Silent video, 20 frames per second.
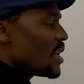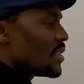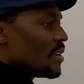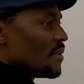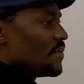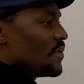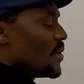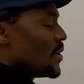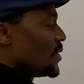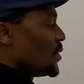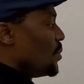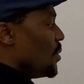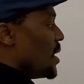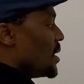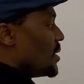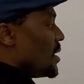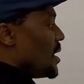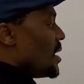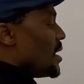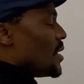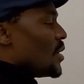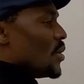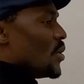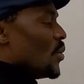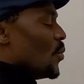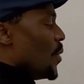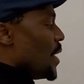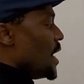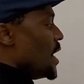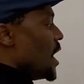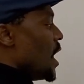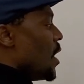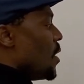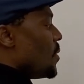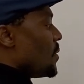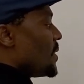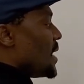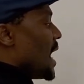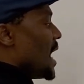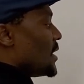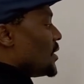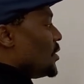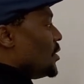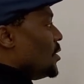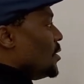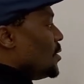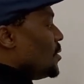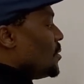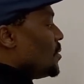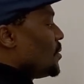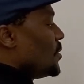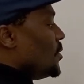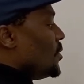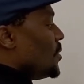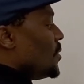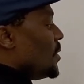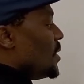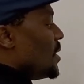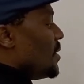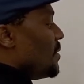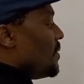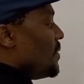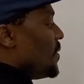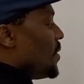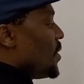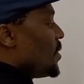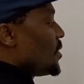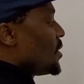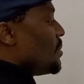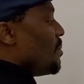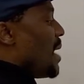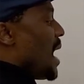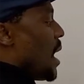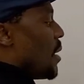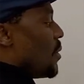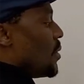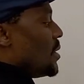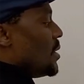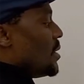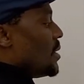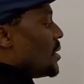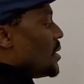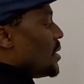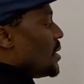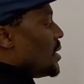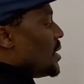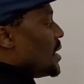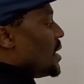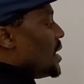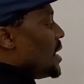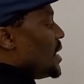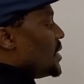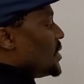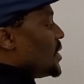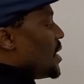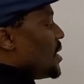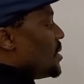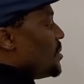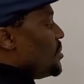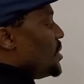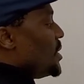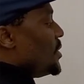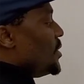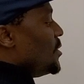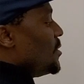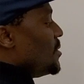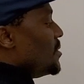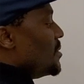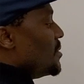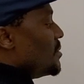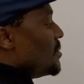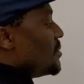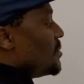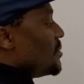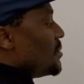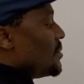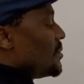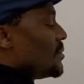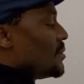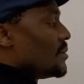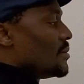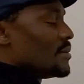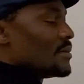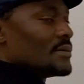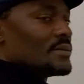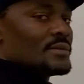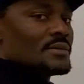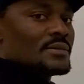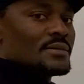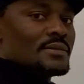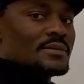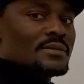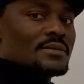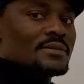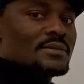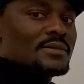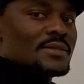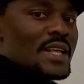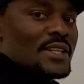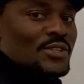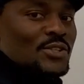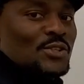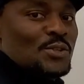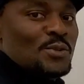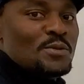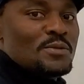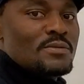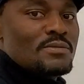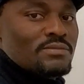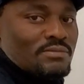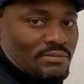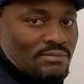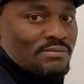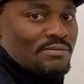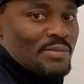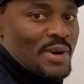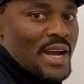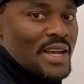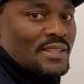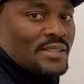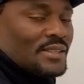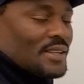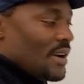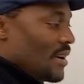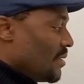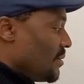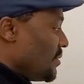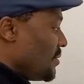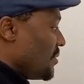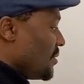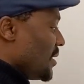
the first one, we know that 2 to the first power is going to be 2. That's 2 by itself.